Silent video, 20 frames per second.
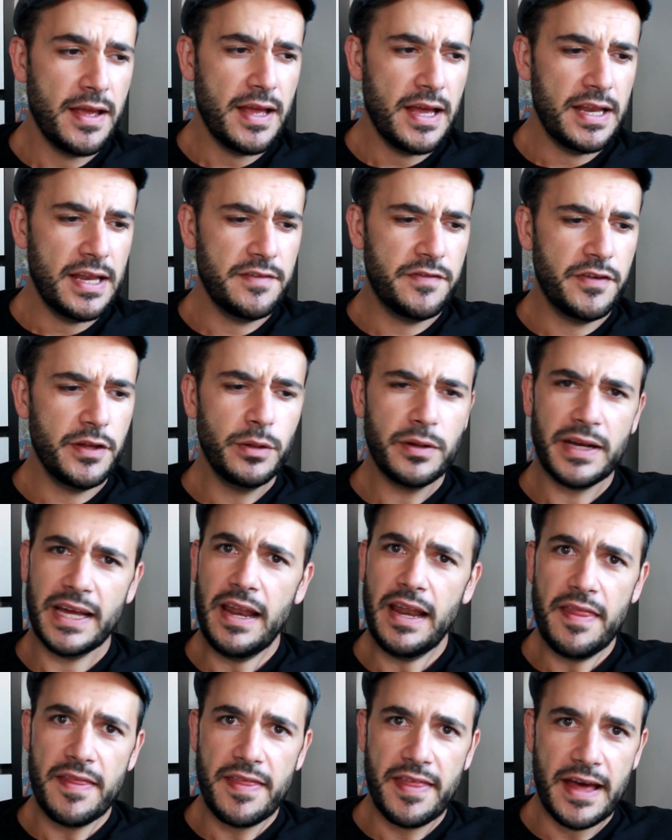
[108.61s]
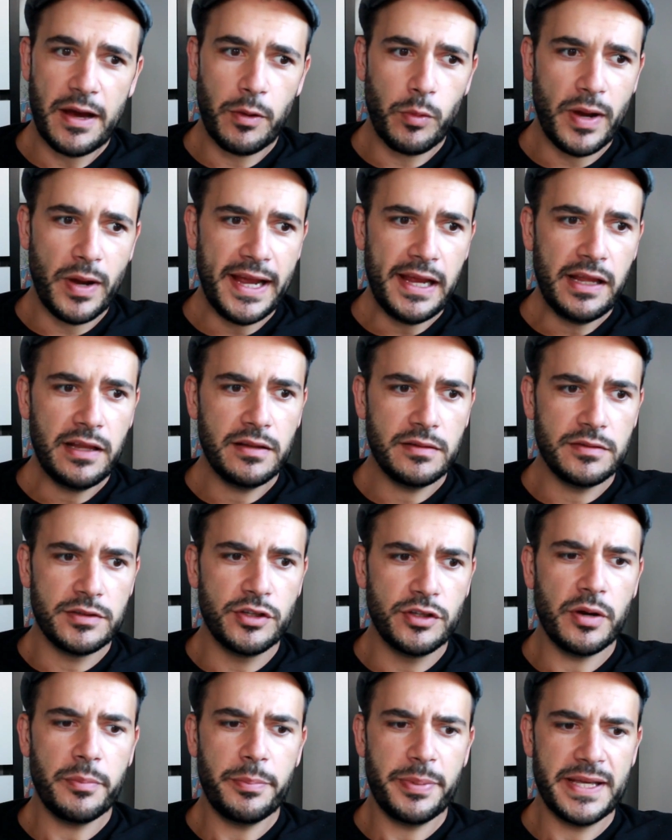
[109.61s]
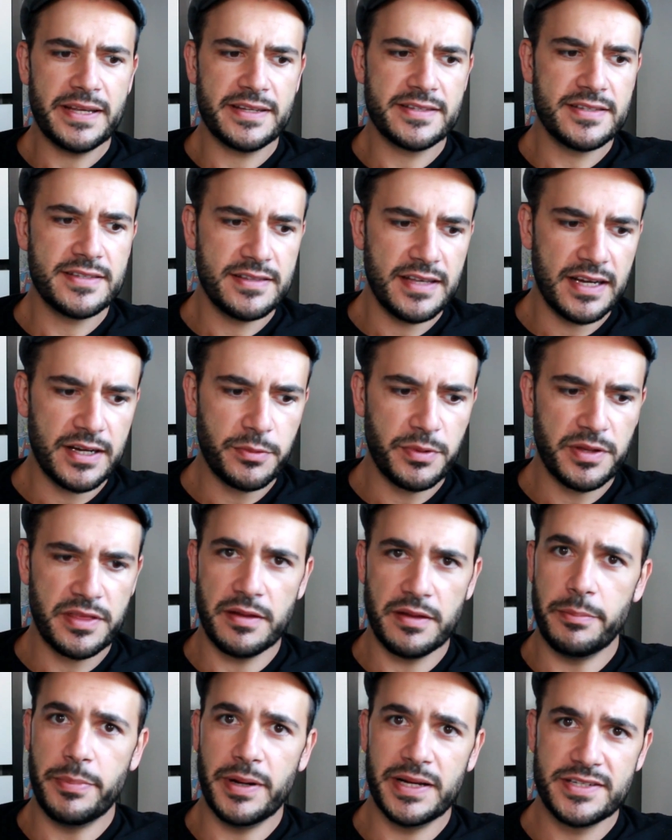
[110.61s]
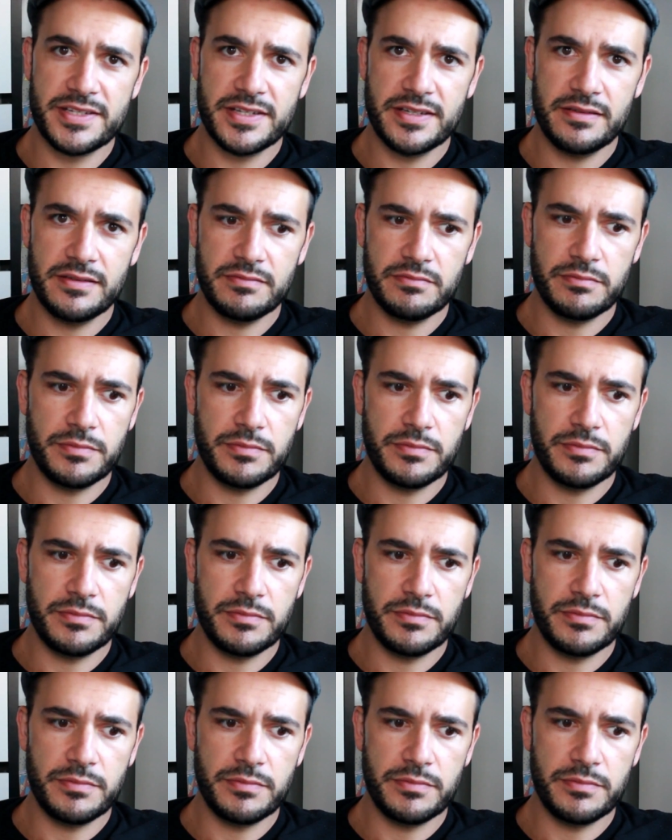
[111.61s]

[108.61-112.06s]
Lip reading: And if you look at it that way, not being stuck with a budget,